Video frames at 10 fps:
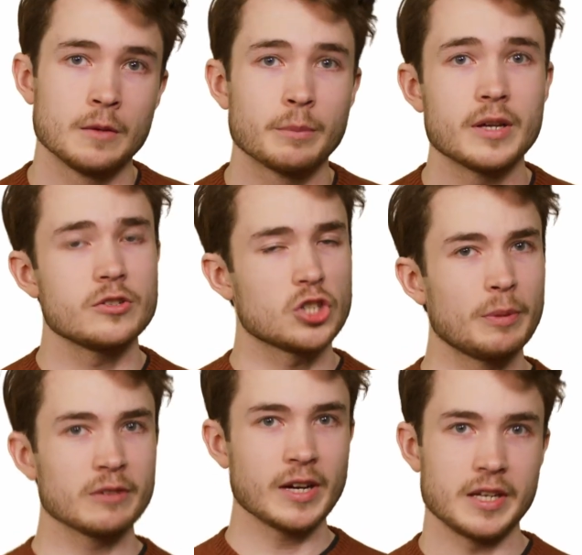But
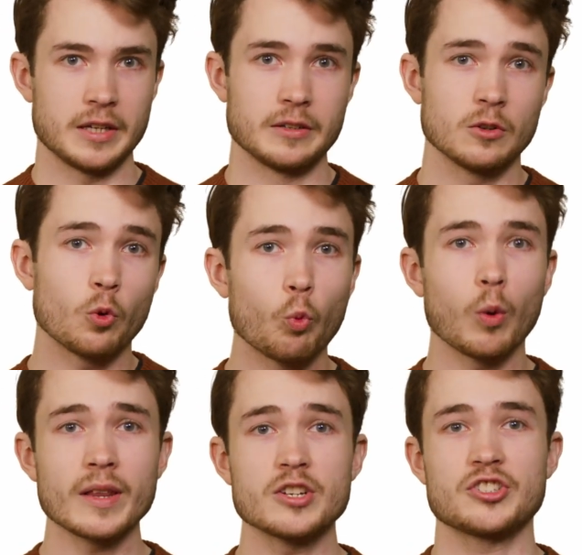jumping right in,
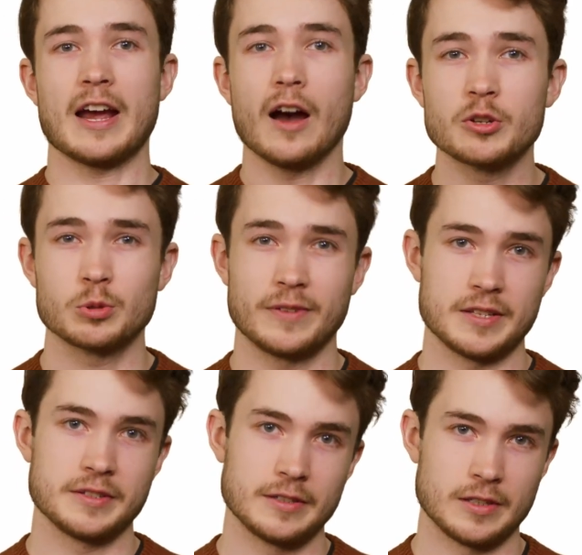one of the challenges we
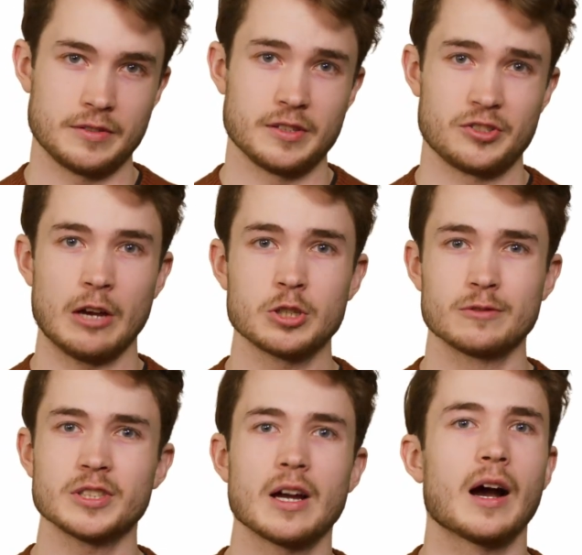face in CS50 is the challenge
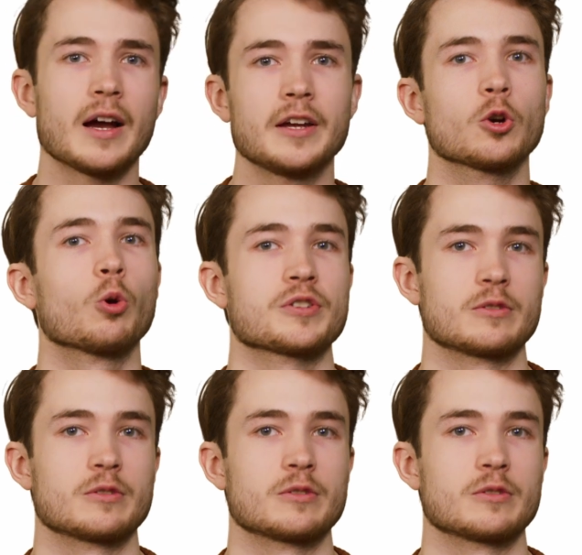of really high course